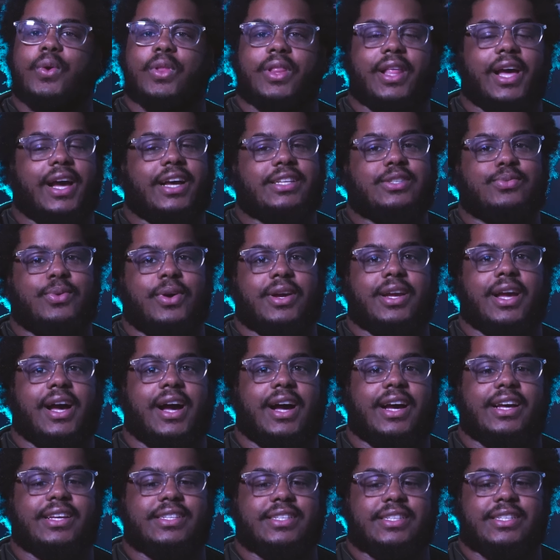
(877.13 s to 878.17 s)
Last one,
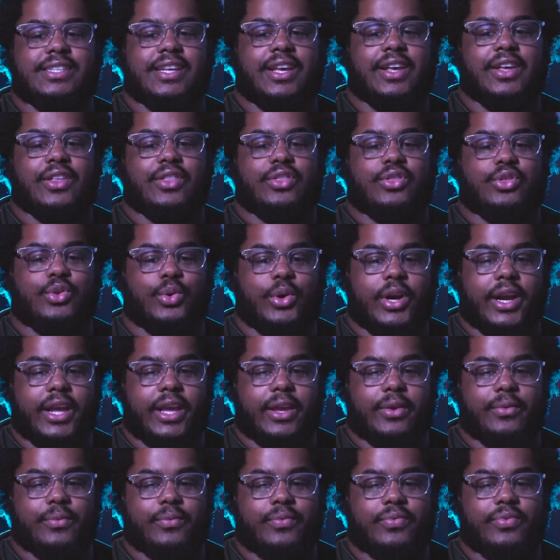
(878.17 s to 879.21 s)
guys.
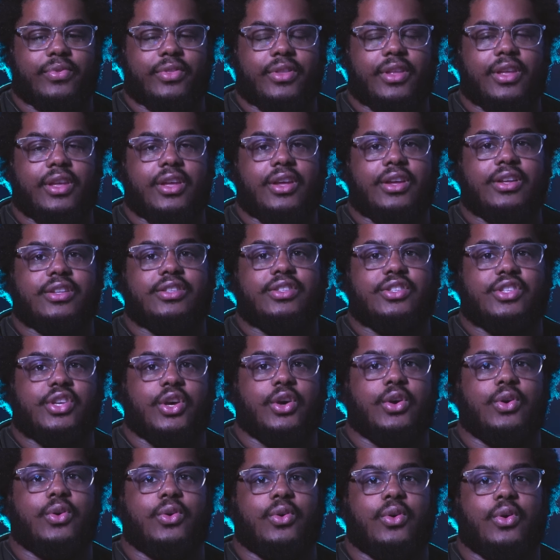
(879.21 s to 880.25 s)
Three,
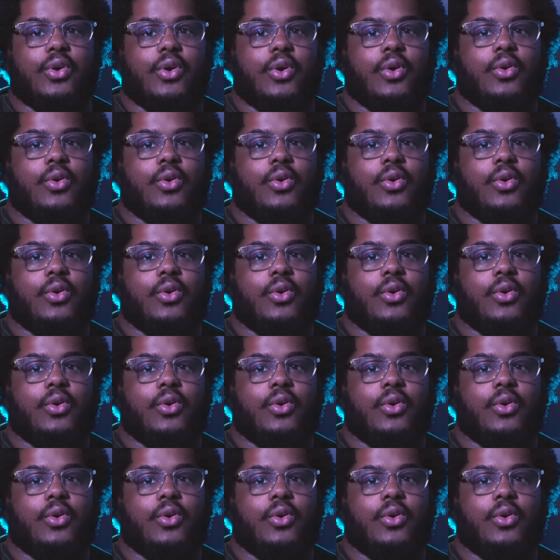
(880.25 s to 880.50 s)
two,